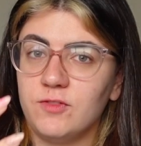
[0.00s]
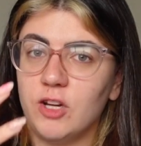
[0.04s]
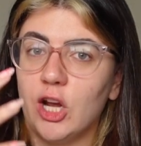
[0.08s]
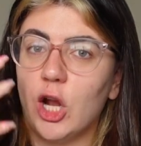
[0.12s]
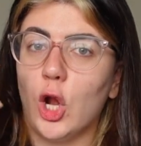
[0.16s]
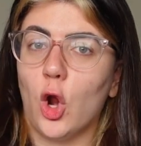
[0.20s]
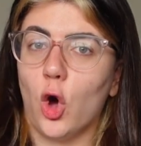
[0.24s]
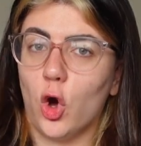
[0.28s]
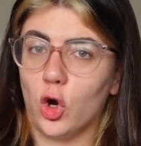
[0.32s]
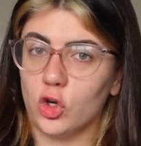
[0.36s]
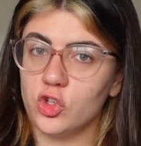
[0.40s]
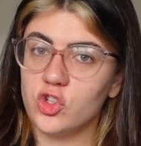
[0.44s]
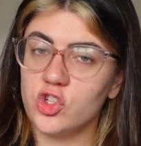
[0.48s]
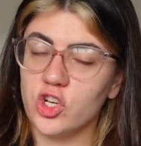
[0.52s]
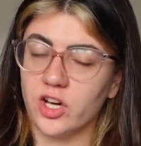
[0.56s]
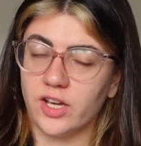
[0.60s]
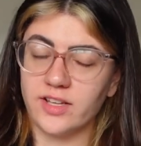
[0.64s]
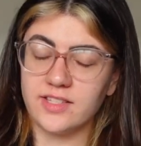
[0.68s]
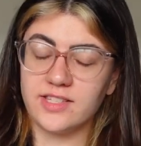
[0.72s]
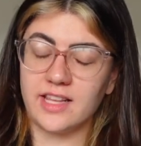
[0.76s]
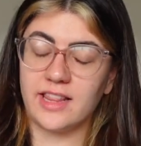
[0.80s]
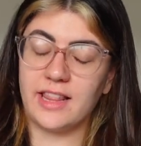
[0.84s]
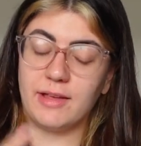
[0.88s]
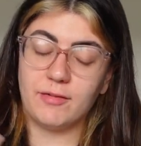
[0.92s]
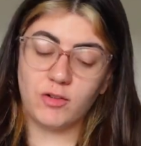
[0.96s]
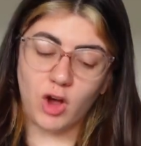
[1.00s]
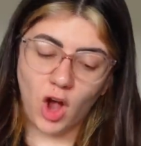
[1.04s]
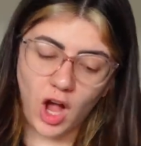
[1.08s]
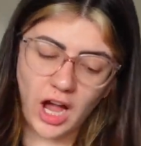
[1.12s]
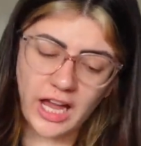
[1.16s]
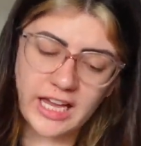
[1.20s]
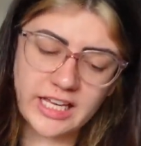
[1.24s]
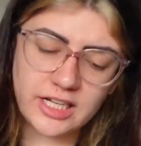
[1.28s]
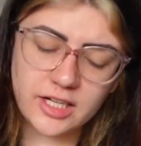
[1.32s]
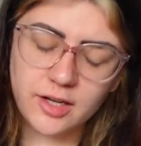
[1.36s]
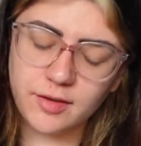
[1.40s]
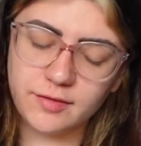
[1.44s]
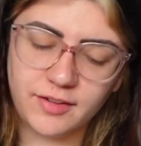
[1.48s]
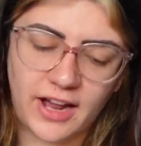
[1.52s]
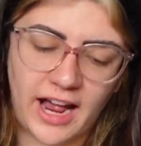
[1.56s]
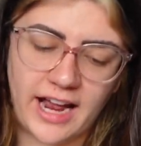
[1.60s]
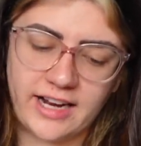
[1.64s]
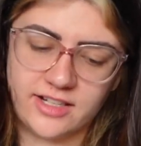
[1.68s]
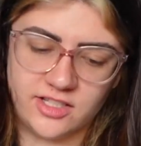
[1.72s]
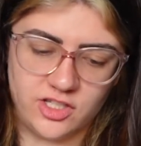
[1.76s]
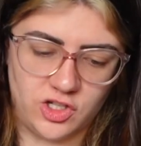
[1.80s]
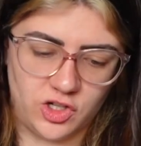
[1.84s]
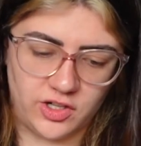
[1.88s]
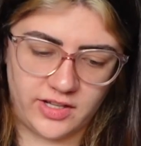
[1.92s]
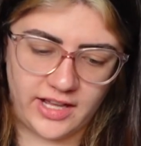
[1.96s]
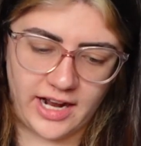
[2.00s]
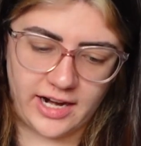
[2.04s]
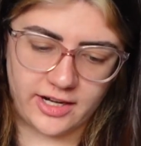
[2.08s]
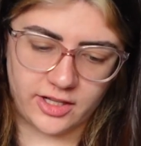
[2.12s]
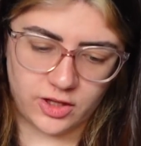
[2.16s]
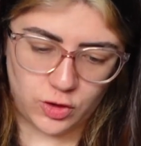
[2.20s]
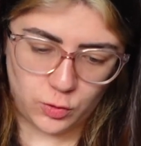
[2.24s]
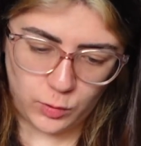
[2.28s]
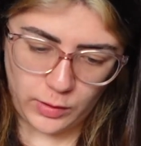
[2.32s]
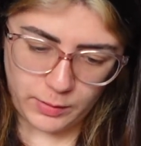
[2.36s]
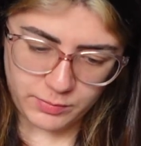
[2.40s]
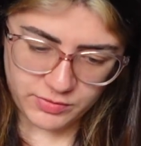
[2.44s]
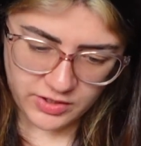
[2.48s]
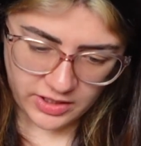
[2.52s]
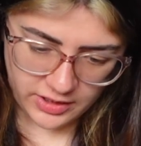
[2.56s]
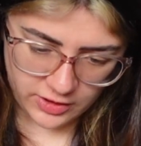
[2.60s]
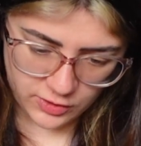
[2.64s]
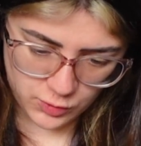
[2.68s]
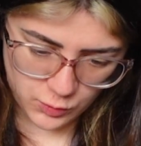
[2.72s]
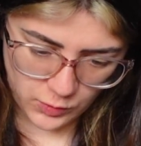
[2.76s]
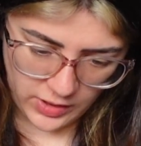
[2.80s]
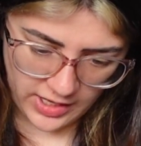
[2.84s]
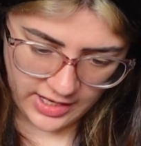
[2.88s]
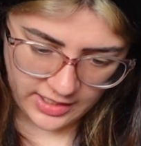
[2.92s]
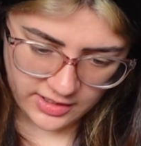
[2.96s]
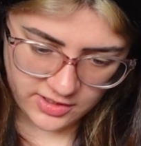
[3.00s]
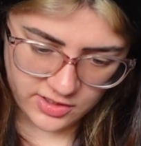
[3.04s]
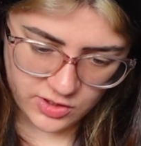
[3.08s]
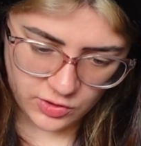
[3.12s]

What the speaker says: launches, and they've kind of answered that on their website as well.